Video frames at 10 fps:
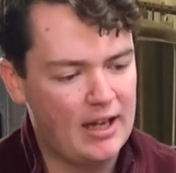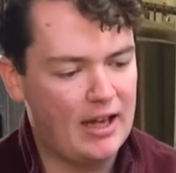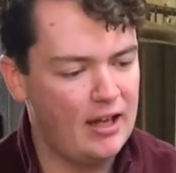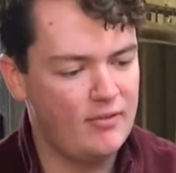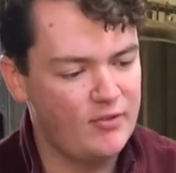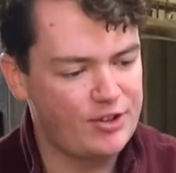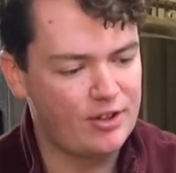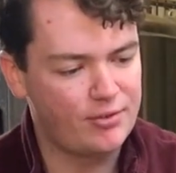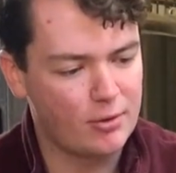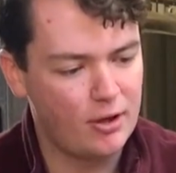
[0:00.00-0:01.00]
and this
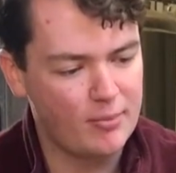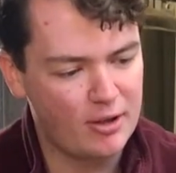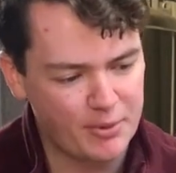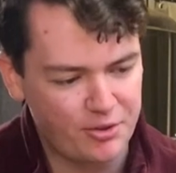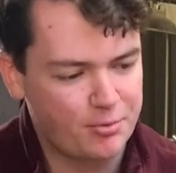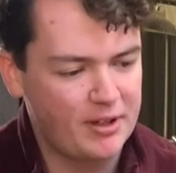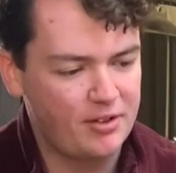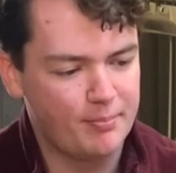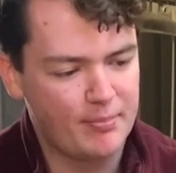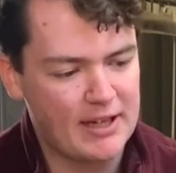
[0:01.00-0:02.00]
is from our most
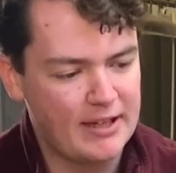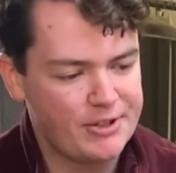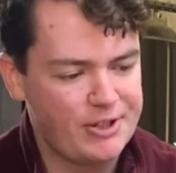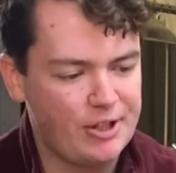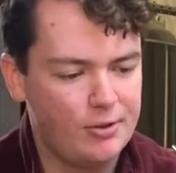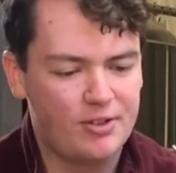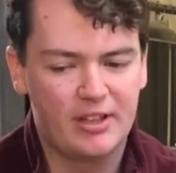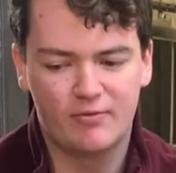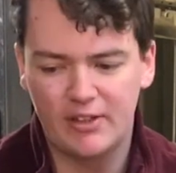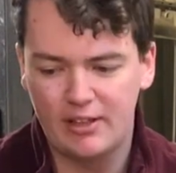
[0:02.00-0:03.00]
recent batch
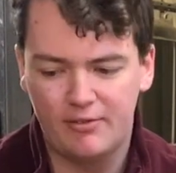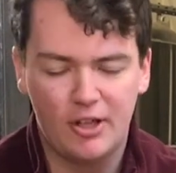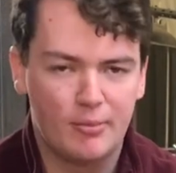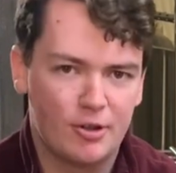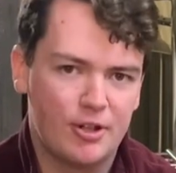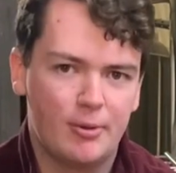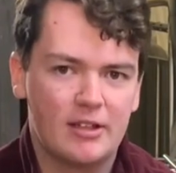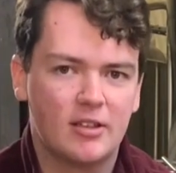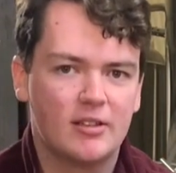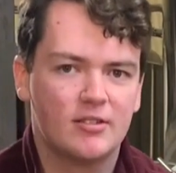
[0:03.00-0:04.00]
using the FERMO New
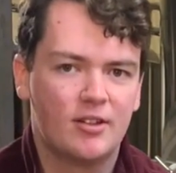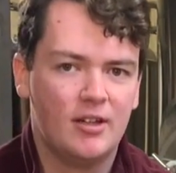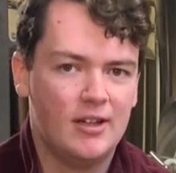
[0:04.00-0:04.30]
England.